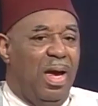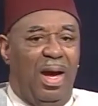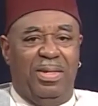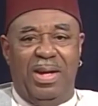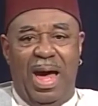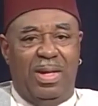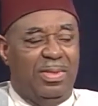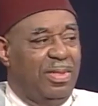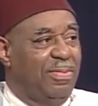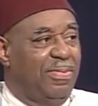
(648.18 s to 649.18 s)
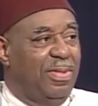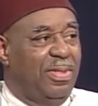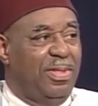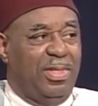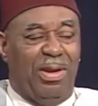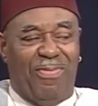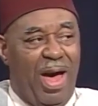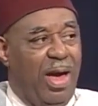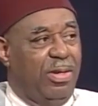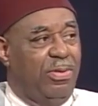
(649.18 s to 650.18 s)
a knowledge of the
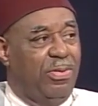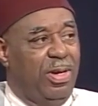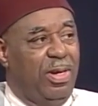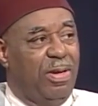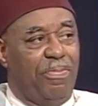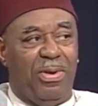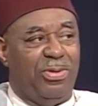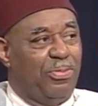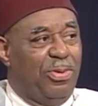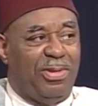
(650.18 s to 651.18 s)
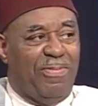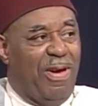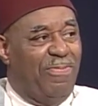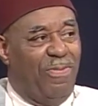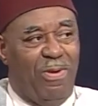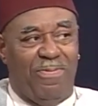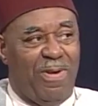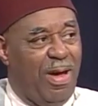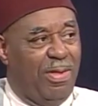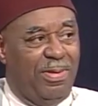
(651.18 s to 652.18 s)
divine creed and principles of our
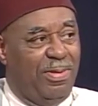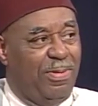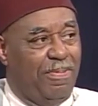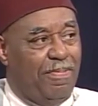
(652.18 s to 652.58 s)
forefathers.